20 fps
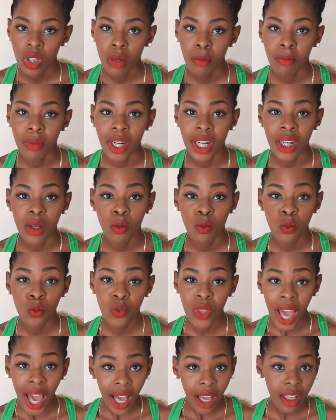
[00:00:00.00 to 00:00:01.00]
But
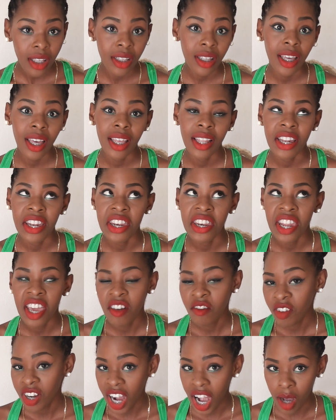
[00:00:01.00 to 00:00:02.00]
that
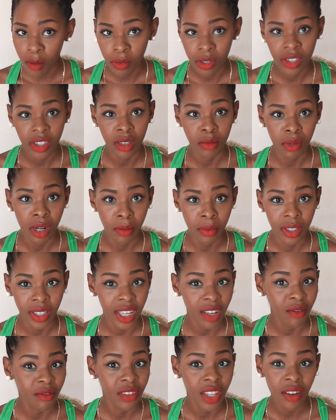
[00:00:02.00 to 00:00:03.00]
never happens in Barbados.
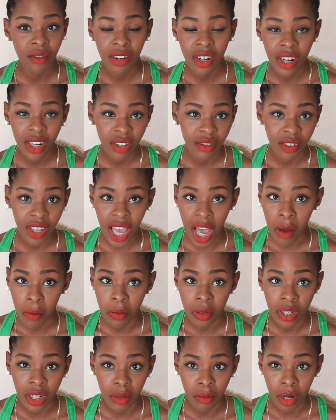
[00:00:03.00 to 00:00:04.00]
I've never heard of it
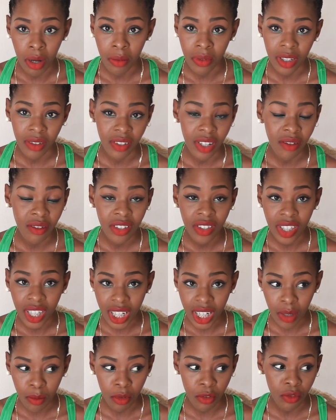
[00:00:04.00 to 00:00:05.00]
happening in Barbados. I've never
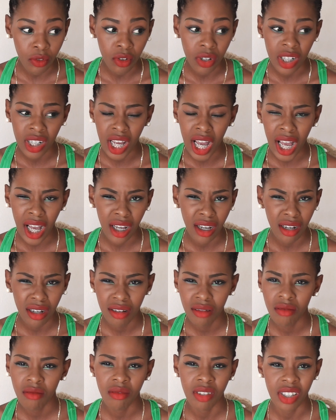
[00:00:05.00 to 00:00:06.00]
seen it before. That
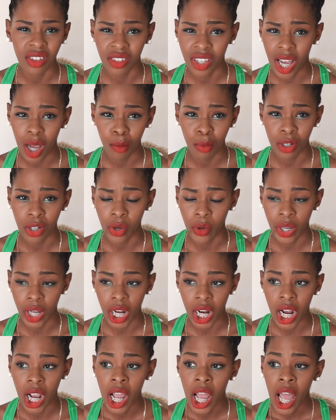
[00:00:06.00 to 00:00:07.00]
does not happen down
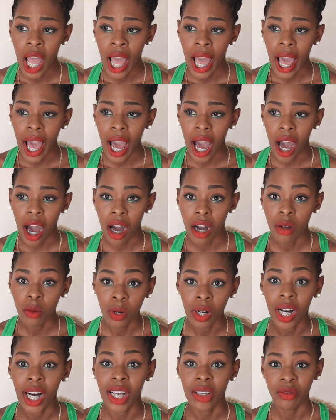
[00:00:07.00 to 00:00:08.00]
here.
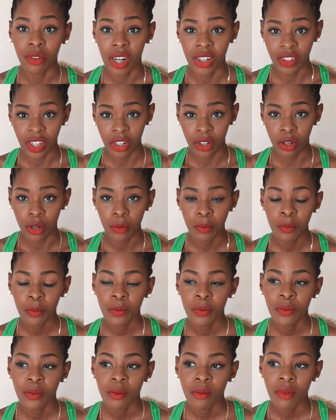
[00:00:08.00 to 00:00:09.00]
Well, as far as I know.
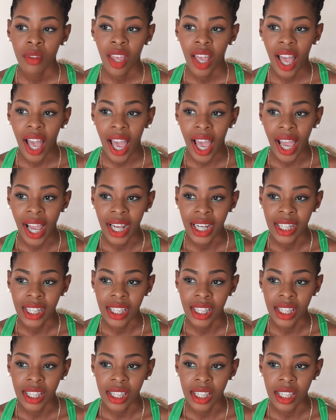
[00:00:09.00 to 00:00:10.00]

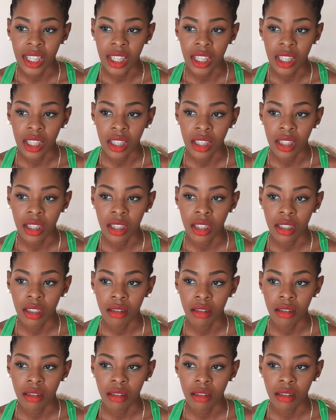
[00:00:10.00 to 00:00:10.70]
And